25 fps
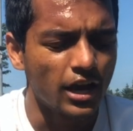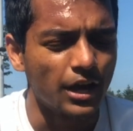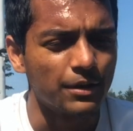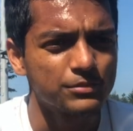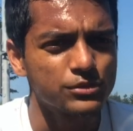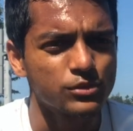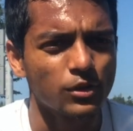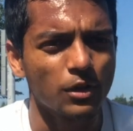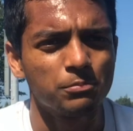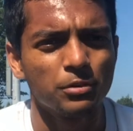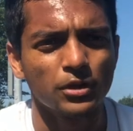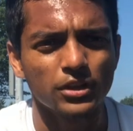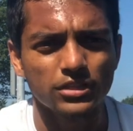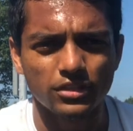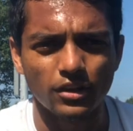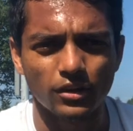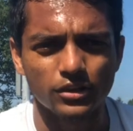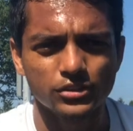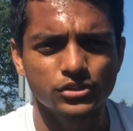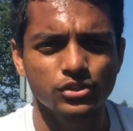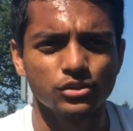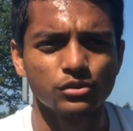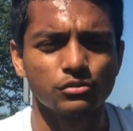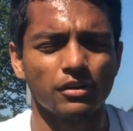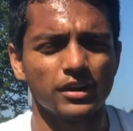So I'll put
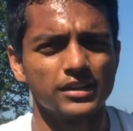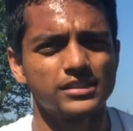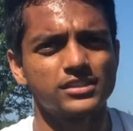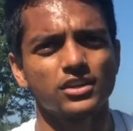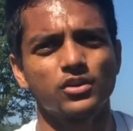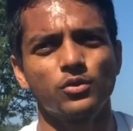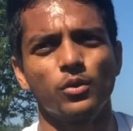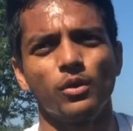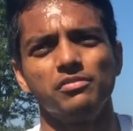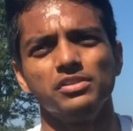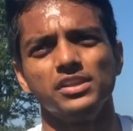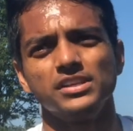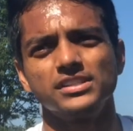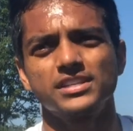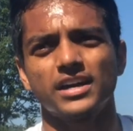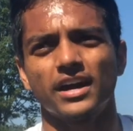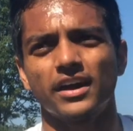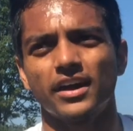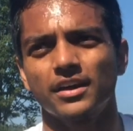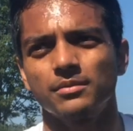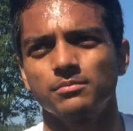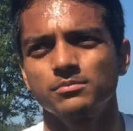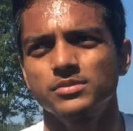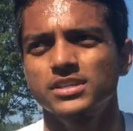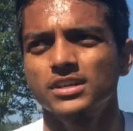those 2 race equivalent
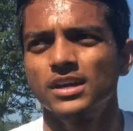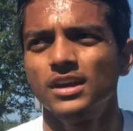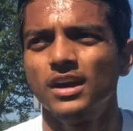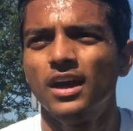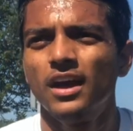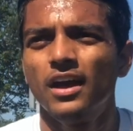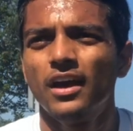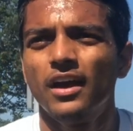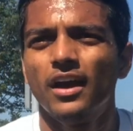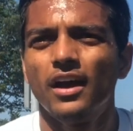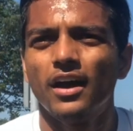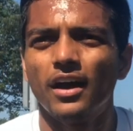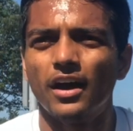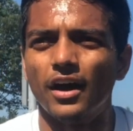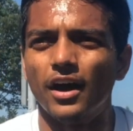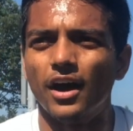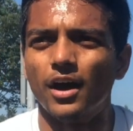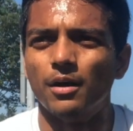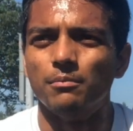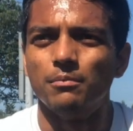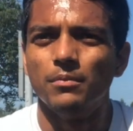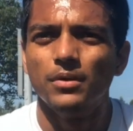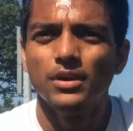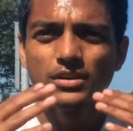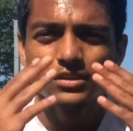times,
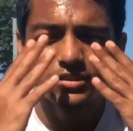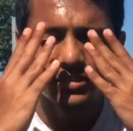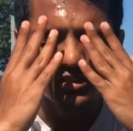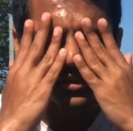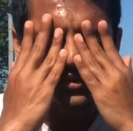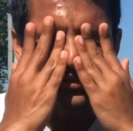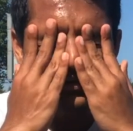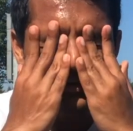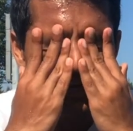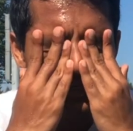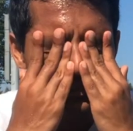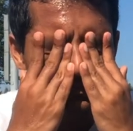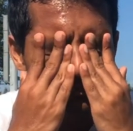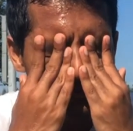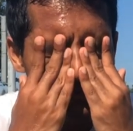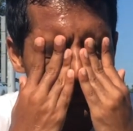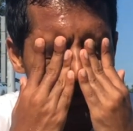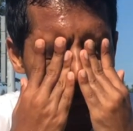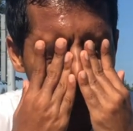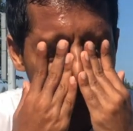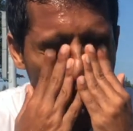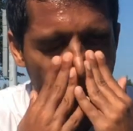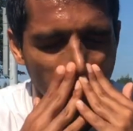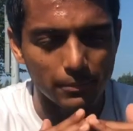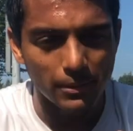so you guys will
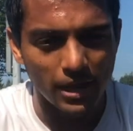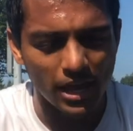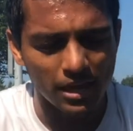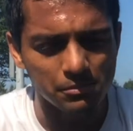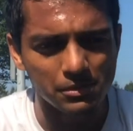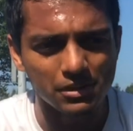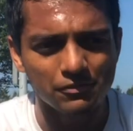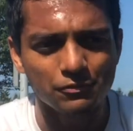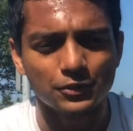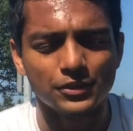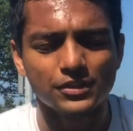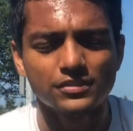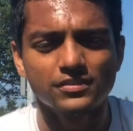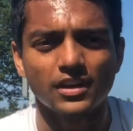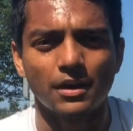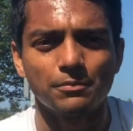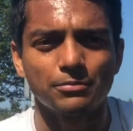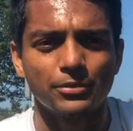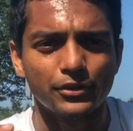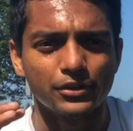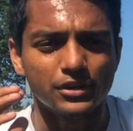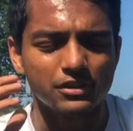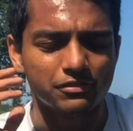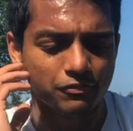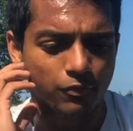know that I'm aiming for the sub
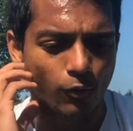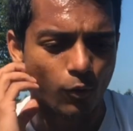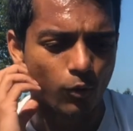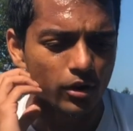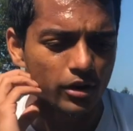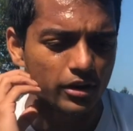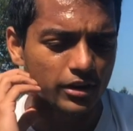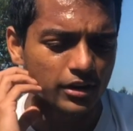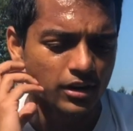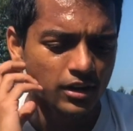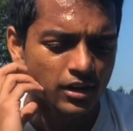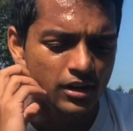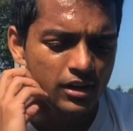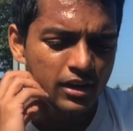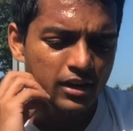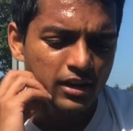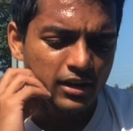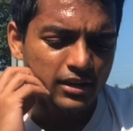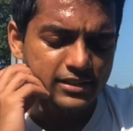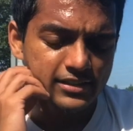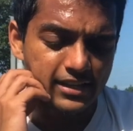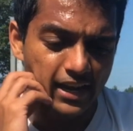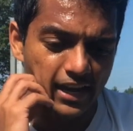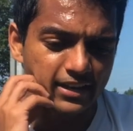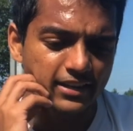34
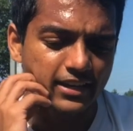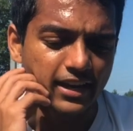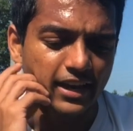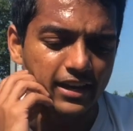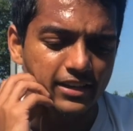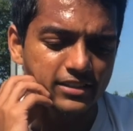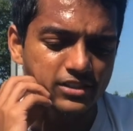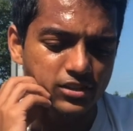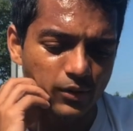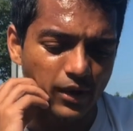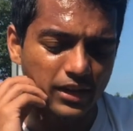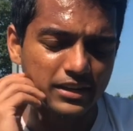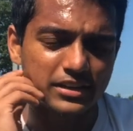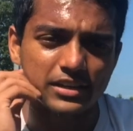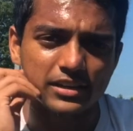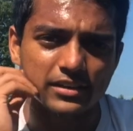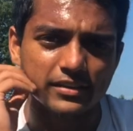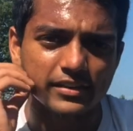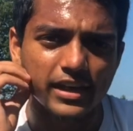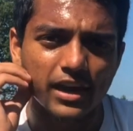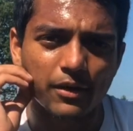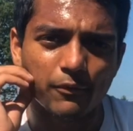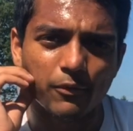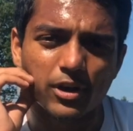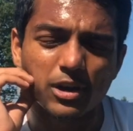10K, so
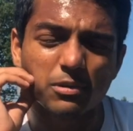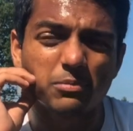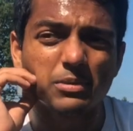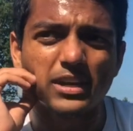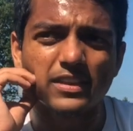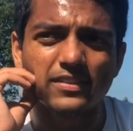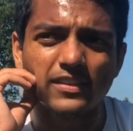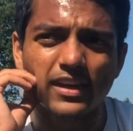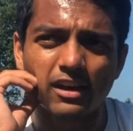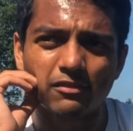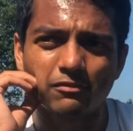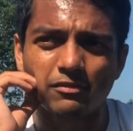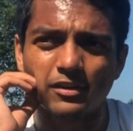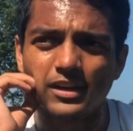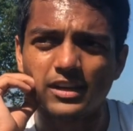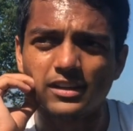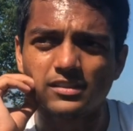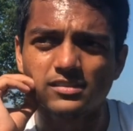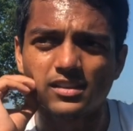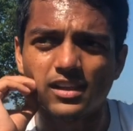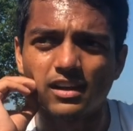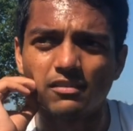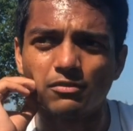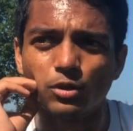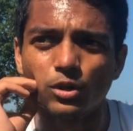ideally I want to be in that
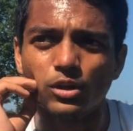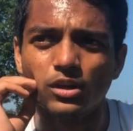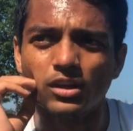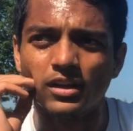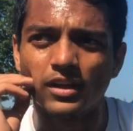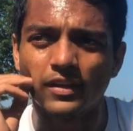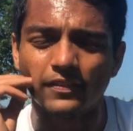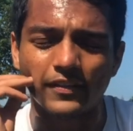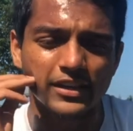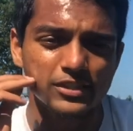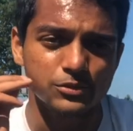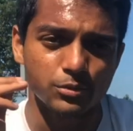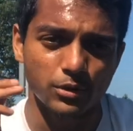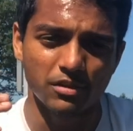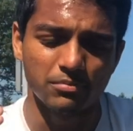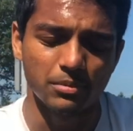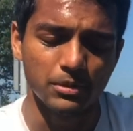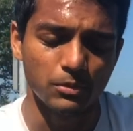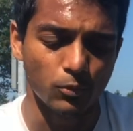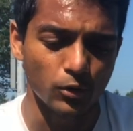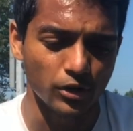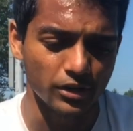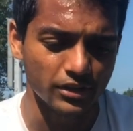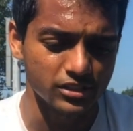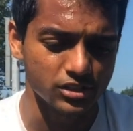fitness level, and that's what I've
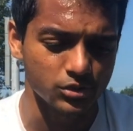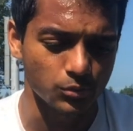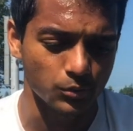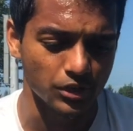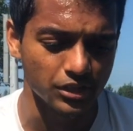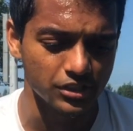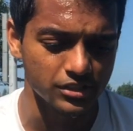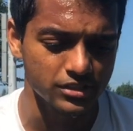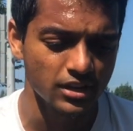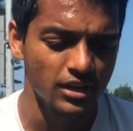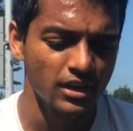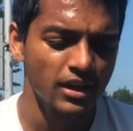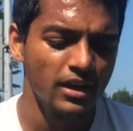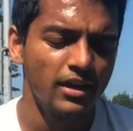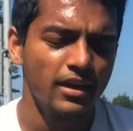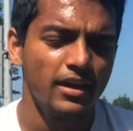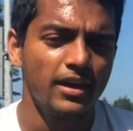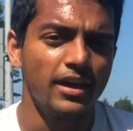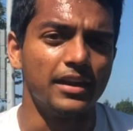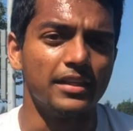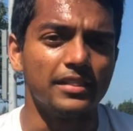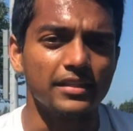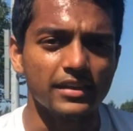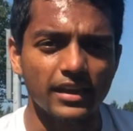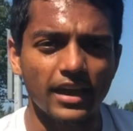been working towards.
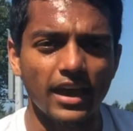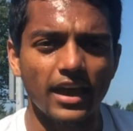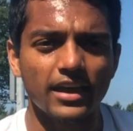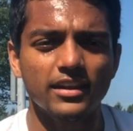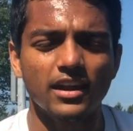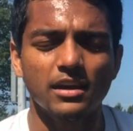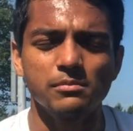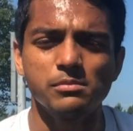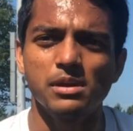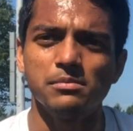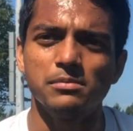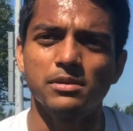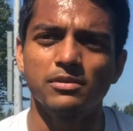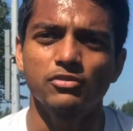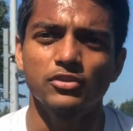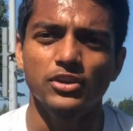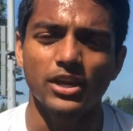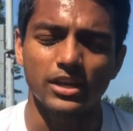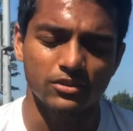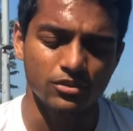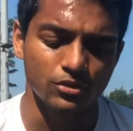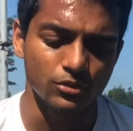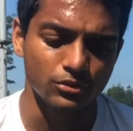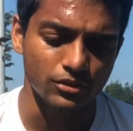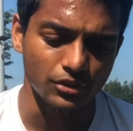And in the end, I'm aiming for
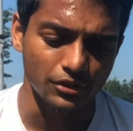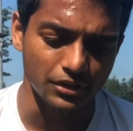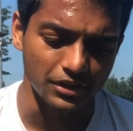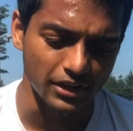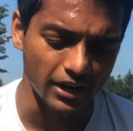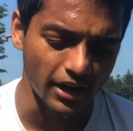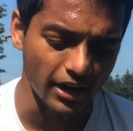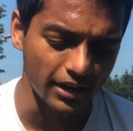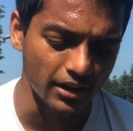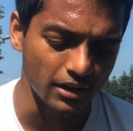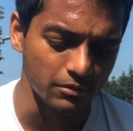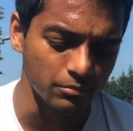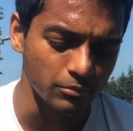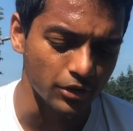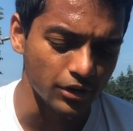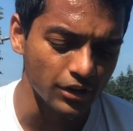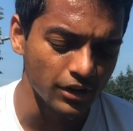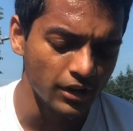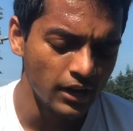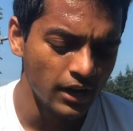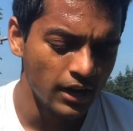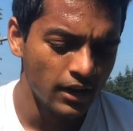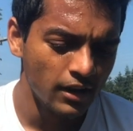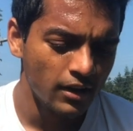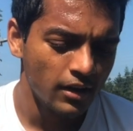that 2:39 number.
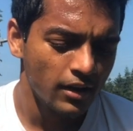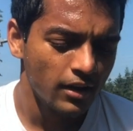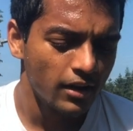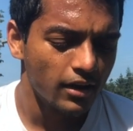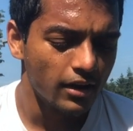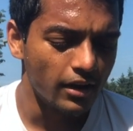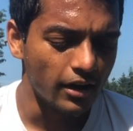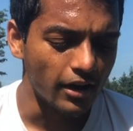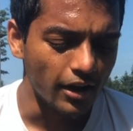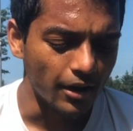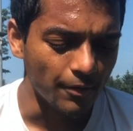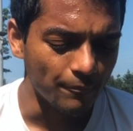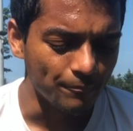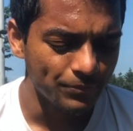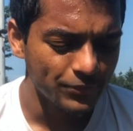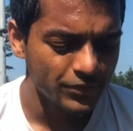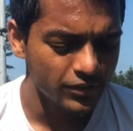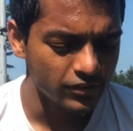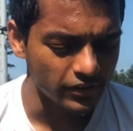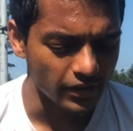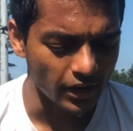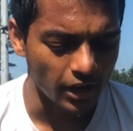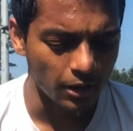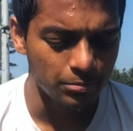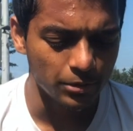
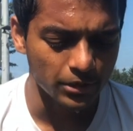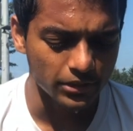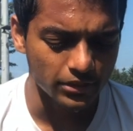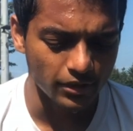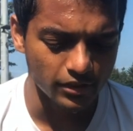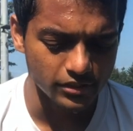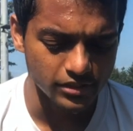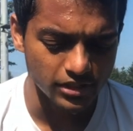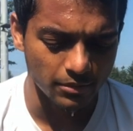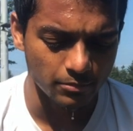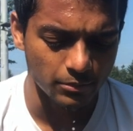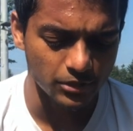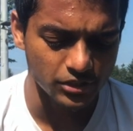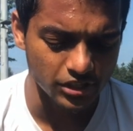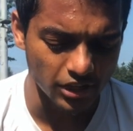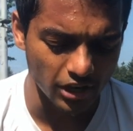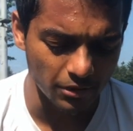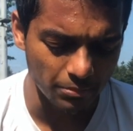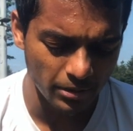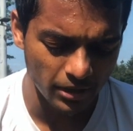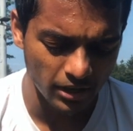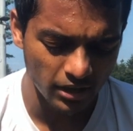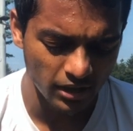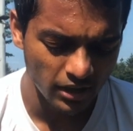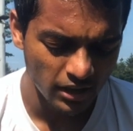So yeah, I'll put those numbers up.